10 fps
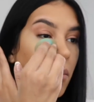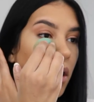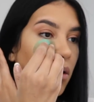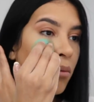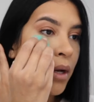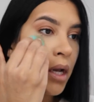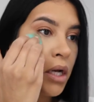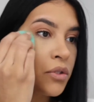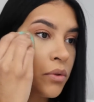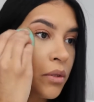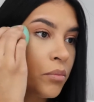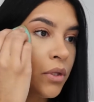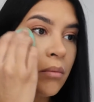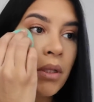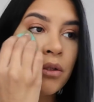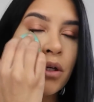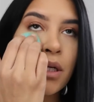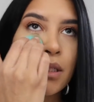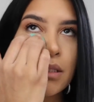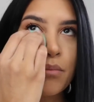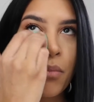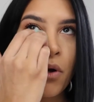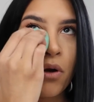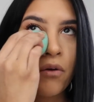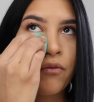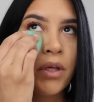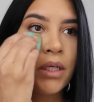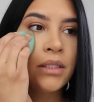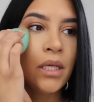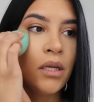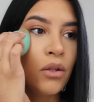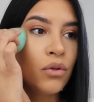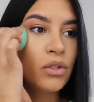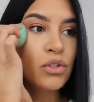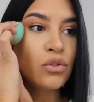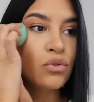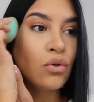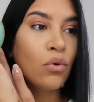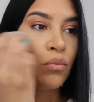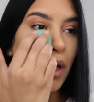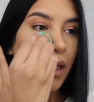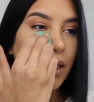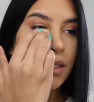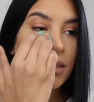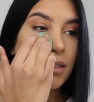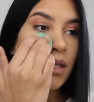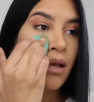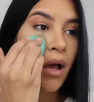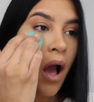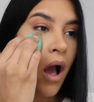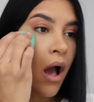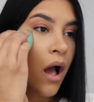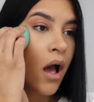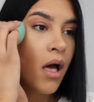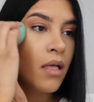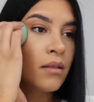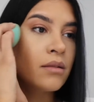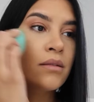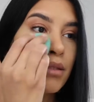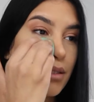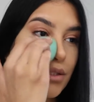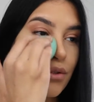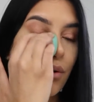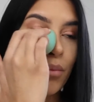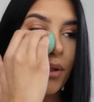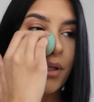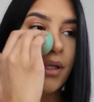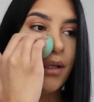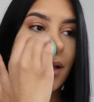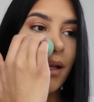but oh my gosh, with the beauty blender it's perfect and it looks so nice. This is so pretty.